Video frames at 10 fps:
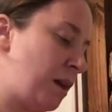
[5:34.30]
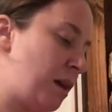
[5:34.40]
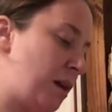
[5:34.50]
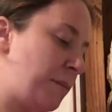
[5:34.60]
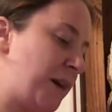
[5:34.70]

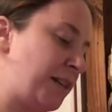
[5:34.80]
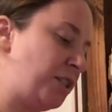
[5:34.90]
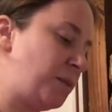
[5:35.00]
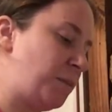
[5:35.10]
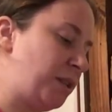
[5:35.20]
I
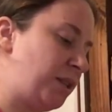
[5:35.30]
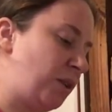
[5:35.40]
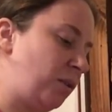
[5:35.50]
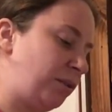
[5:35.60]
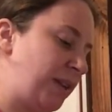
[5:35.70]
just put the
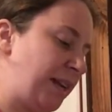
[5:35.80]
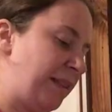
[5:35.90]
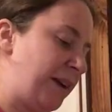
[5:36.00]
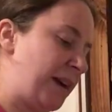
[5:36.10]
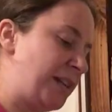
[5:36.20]
whole thing
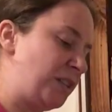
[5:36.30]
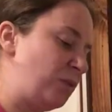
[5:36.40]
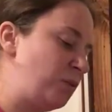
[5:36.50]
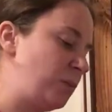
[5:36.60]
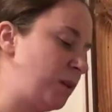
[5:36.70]
in there. I
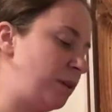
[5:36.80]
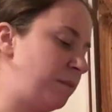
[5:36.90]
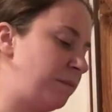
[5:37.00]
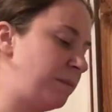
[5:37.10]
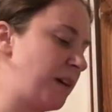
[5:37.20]

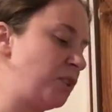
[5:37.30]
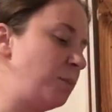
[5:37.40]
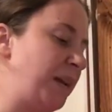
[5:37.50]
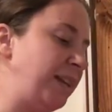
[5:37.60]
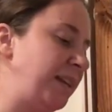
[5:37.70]
do
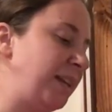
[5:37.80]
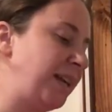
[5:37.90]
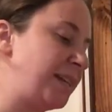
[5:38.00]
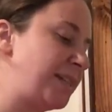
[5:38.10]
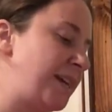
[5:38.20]
peel it,
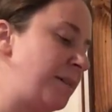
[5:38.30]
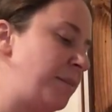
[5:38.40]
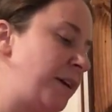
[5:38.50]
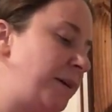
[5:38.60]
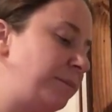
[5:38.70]
like I said,
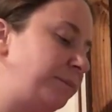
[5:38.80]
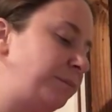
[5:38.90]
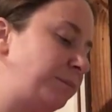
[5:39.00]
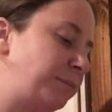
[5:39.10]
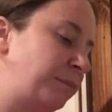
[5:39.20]
but
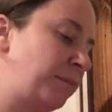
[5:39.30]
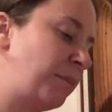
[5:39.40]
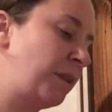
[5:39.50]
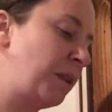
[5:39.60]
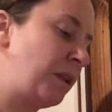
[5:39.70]

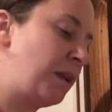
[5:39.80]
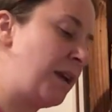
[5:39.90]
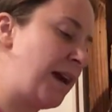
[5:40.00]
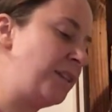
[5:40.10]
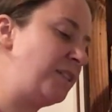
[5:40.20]

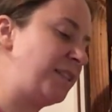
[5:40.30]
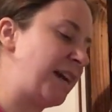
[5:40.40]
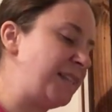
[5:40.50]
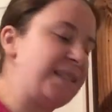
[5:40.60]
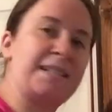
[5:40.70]
I just
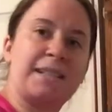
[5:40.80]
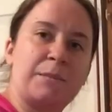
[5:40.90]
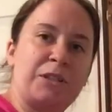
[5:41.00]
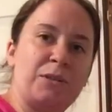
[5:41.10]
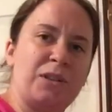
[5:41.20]
dice this
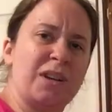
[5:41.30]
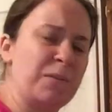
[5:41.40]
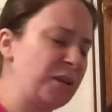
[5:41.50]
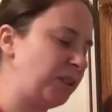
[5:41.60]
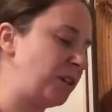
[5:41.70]
up too. You
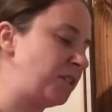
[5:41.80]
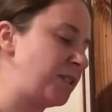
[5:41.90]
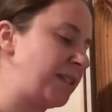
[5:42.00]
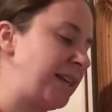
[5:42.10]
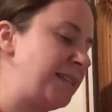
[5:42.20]
can put larger
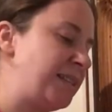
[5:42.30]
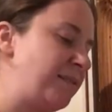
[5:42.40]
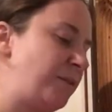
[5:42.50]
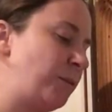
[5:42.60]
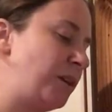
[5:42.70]
slices
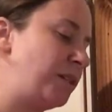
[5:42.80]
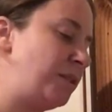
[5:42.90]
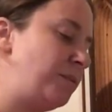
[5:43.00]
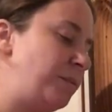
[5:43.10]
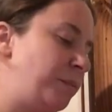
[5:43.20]
if you want
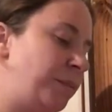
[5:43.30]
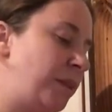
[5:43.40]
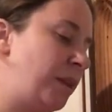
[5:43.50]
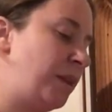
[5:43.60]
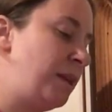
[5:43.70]
to.
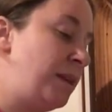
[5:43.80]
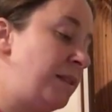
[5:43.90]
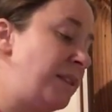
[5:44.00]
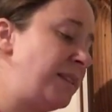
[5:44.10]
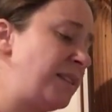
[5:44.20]

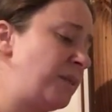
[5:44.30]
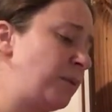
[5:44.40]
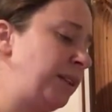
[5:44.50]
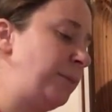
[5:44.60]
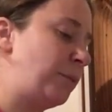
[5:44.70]
This is a
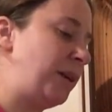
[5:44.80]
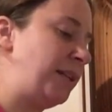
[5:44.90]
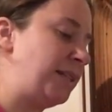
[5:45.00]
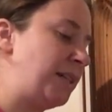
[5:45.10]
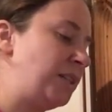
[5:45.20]
really
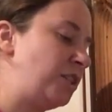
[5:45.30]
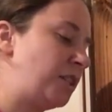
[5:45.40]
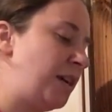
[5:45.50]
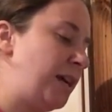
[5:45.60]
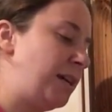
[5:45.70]
pretty
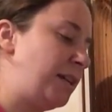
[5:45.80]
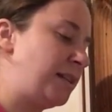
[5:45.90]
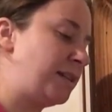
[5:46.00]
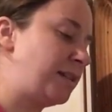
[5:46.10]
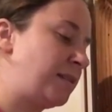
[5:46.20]
dish, and
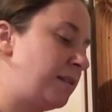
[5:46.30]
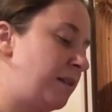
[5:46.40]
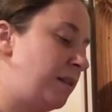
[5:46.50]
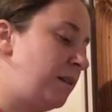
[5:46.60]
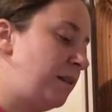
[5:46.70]
it's
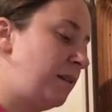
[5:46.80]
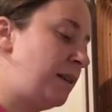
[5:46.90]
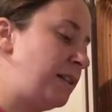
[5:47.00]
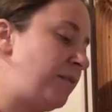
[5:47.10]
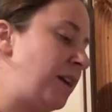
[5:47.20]

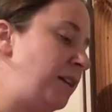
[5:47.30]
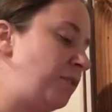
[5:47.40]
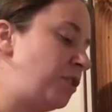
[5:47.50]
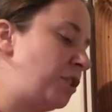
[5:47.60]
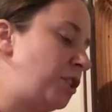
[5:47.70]
very
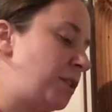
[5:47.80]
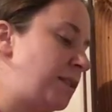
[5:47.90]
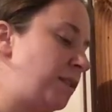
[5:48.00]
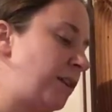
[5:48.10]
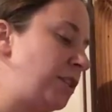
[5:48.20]

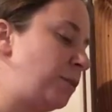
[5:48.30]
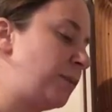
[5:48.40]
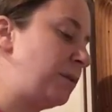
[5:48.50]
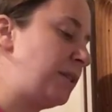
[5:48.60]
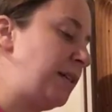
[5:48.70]
nutritious. You've got your
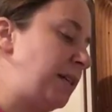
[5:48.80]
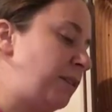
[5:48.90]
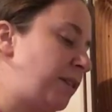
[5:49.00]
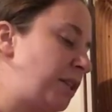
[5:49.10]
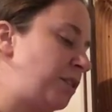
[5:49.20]

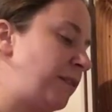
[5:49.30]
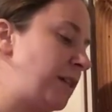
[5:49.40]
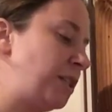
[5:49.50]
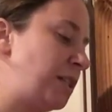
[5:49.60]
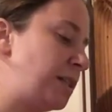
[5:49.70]
protein, you've got your
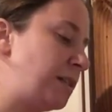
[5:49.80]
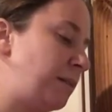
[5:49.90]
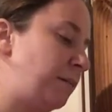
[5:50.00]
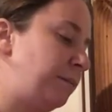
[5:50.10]
veggies.